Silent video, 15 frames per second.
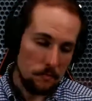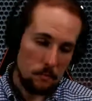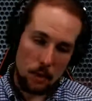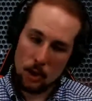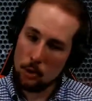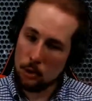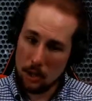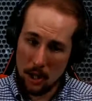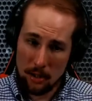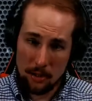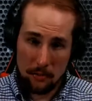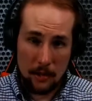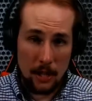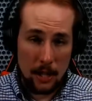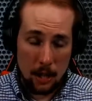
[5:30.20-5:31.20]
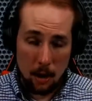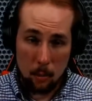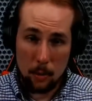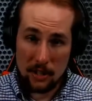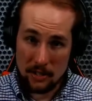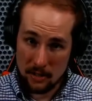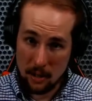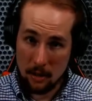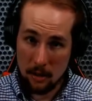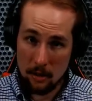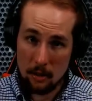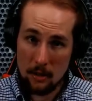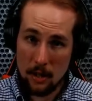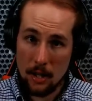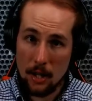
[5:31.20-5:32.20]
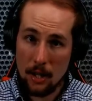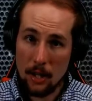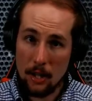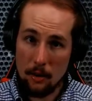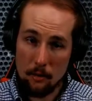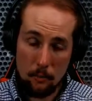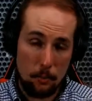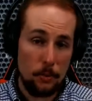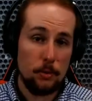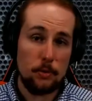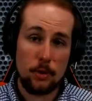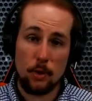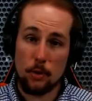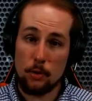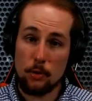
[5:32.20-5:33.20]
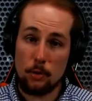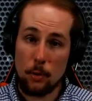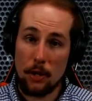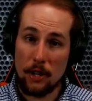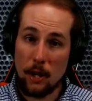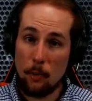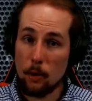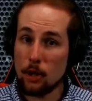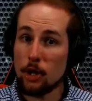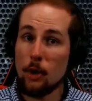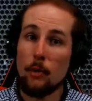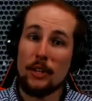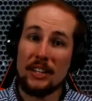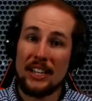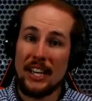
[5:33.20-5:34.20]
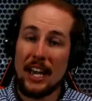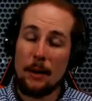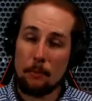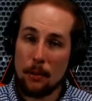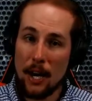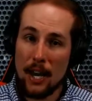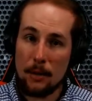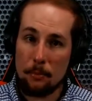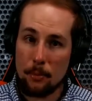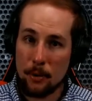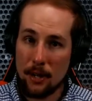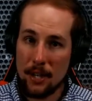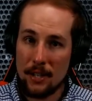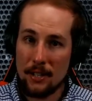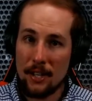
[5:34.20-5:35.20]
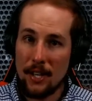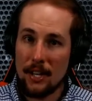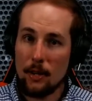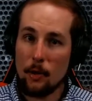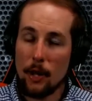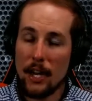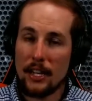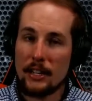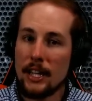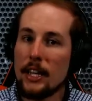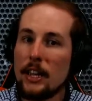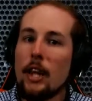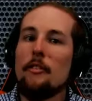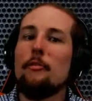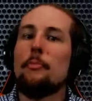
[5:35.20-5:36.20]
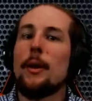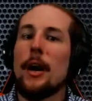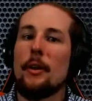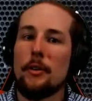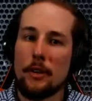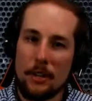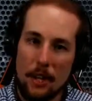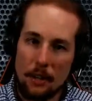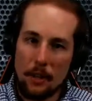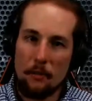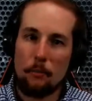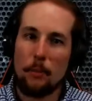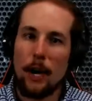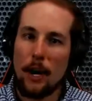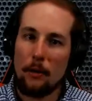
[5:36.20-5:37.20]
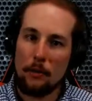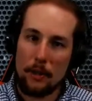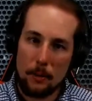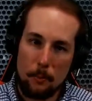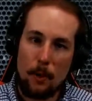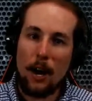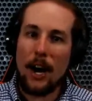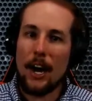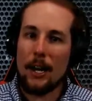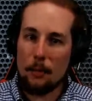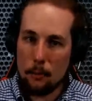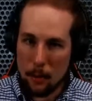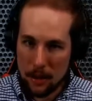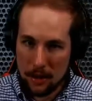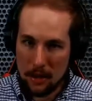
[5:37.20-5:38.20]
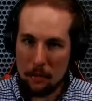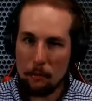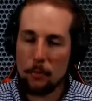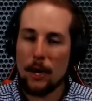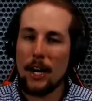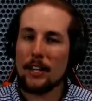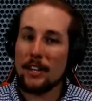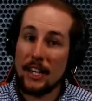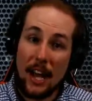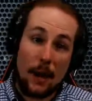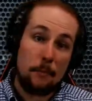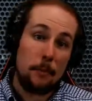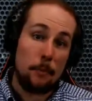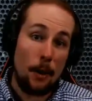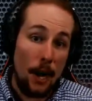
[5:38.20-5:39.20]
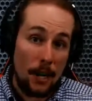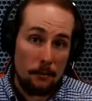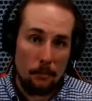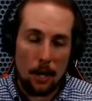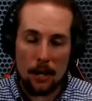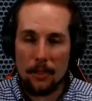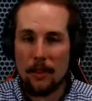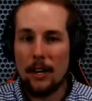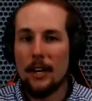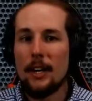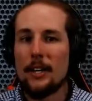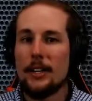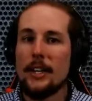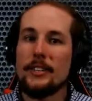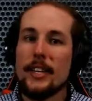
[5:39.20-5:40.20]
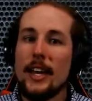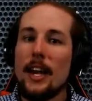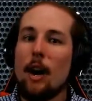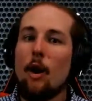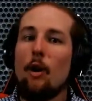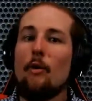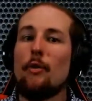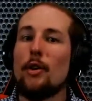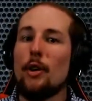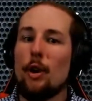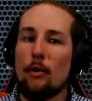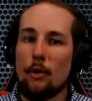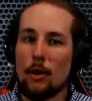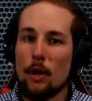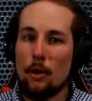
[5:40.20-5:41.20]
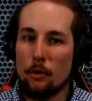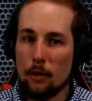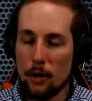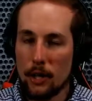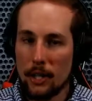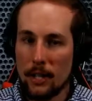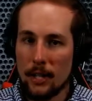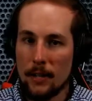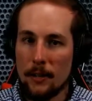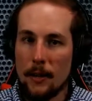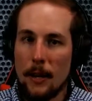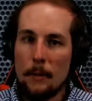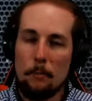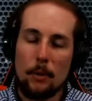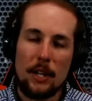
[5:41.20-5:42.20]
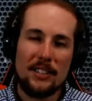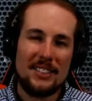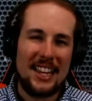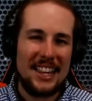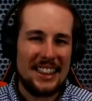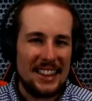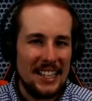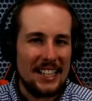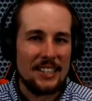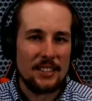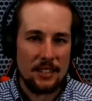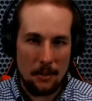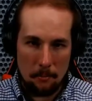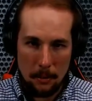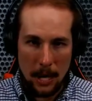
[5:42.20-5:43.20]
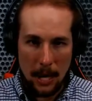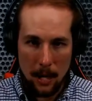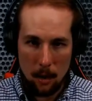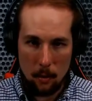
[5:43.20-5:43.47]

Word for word: You saw in the video we saw of Blues Clues where they were showing the gay pride parade. They're like, they love proudly, they love proudly, pride, they love proudly, happy pride month. They say it over and over and over again because they think somehow